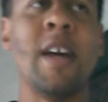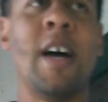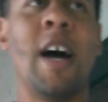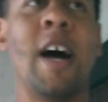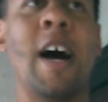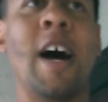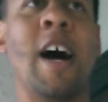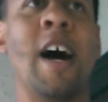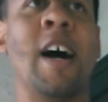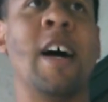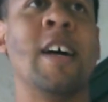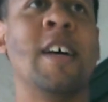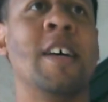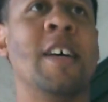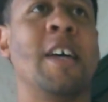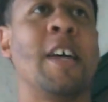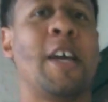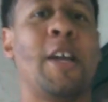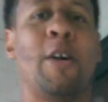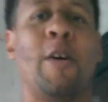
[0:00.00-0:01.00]

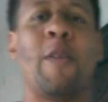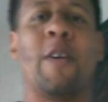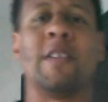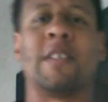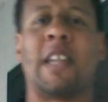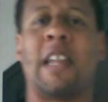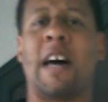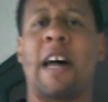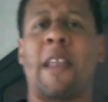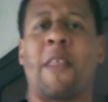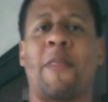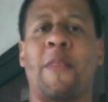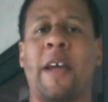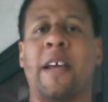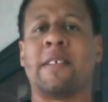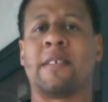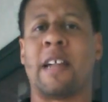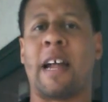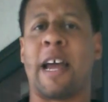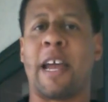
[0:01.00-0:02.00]
a lot of
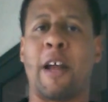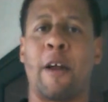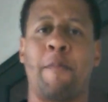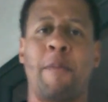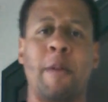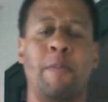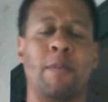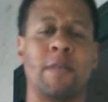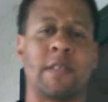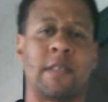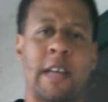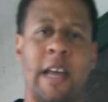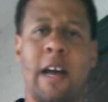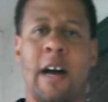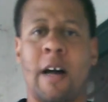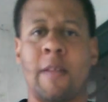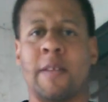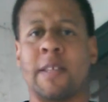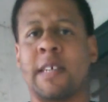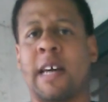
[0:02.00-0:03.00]
things that I hear people say
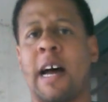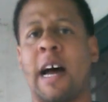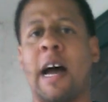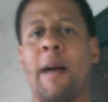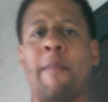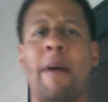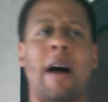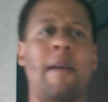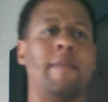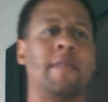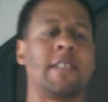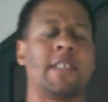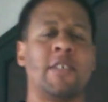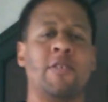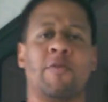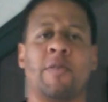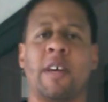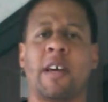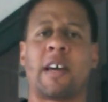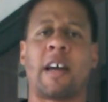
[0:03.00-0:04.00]
all the time.
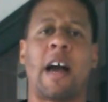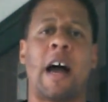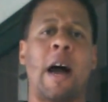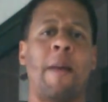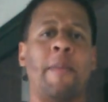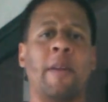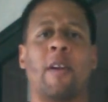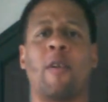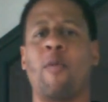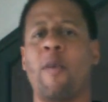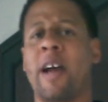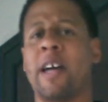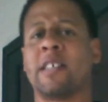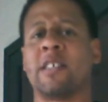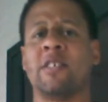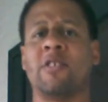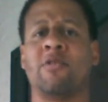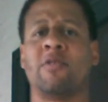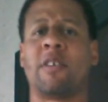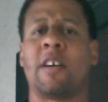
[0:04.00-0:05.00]
Obviously, you get common
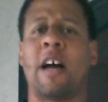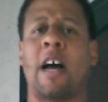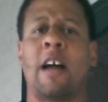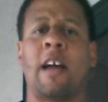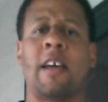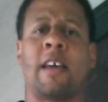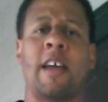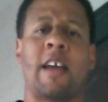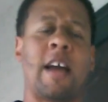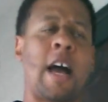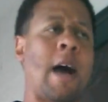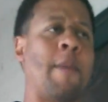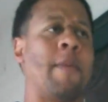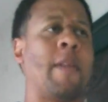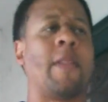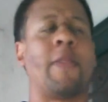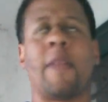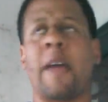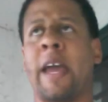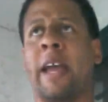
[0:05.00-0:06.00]
questions, you get
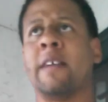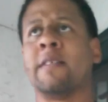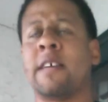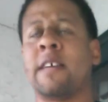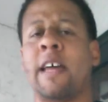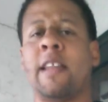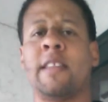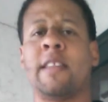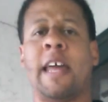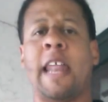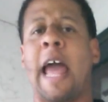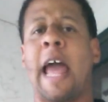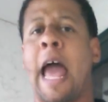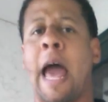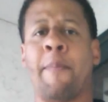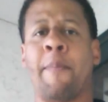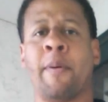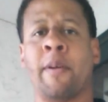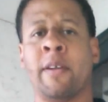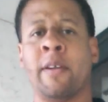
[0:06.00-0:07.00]
common things that
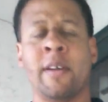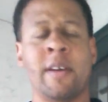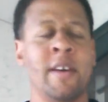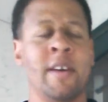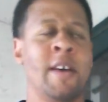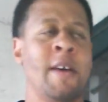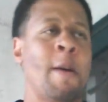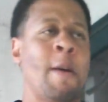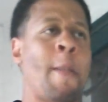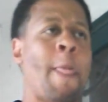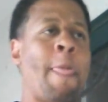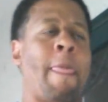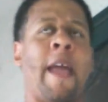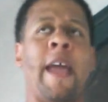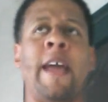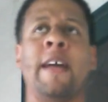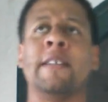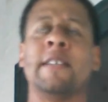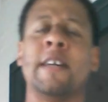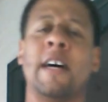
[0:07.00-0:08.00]
happen,
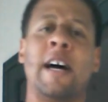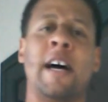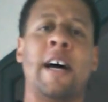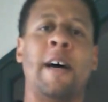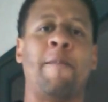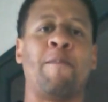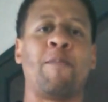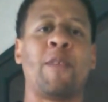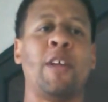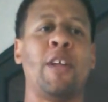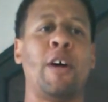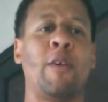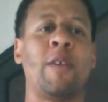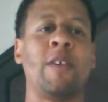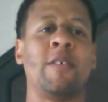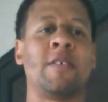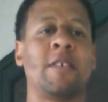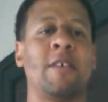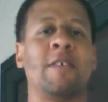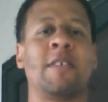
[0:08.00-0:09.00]
and
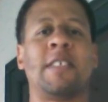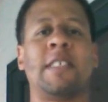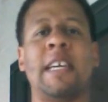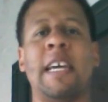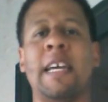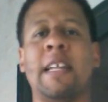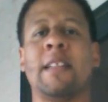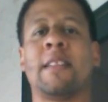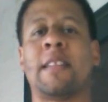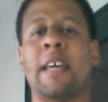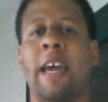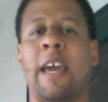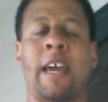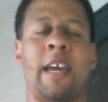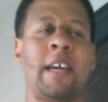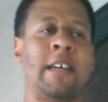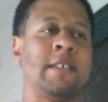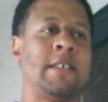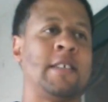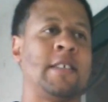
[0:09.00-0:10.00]
there's 10
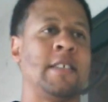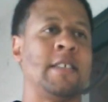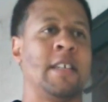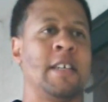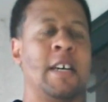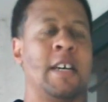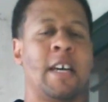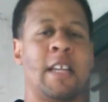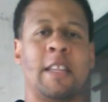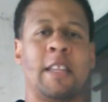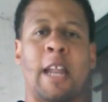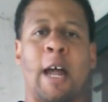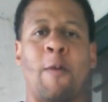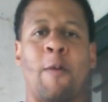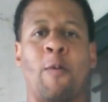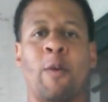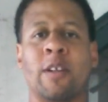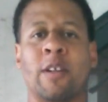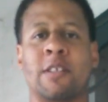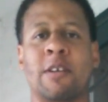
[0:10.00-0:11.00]
things that I
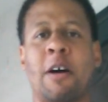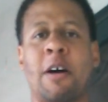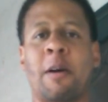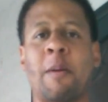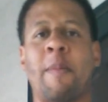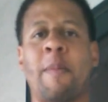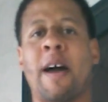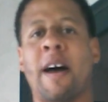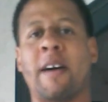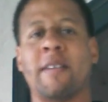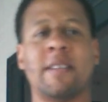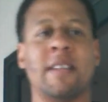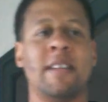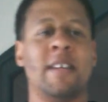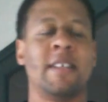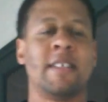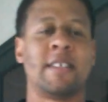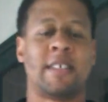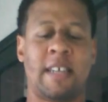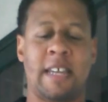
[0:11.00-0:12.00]
want to talk about
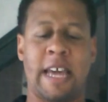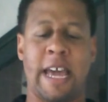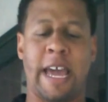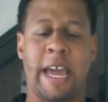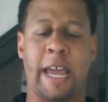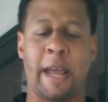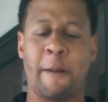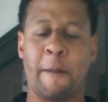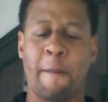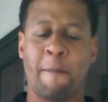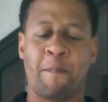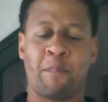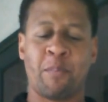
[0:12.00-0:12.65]
today.